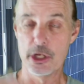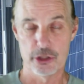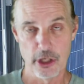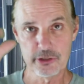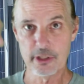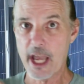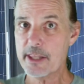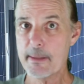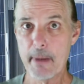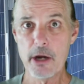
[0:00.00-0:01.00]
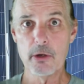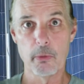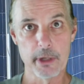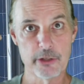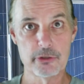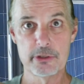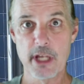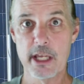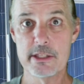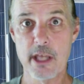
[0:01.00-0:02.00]
Just like the barrel, when I start
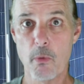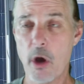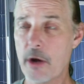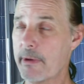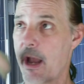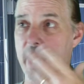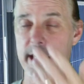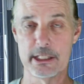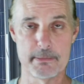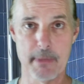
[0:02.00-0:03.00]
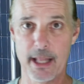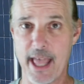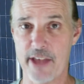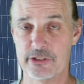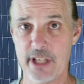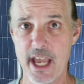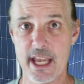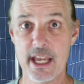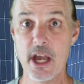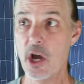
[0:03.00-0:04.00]
taking that water out, I get to my last
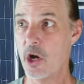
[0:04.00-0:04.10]
day,